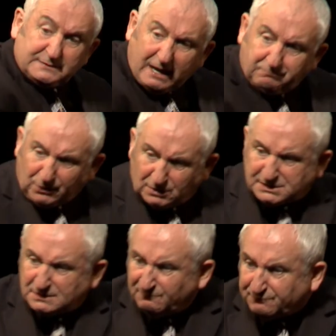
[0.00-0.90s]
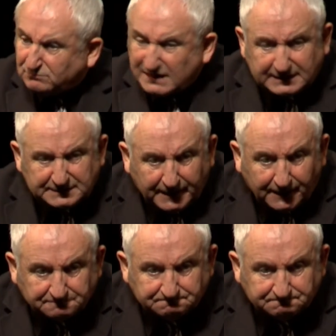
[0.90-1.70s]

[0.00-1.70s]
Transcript: that person from getting there?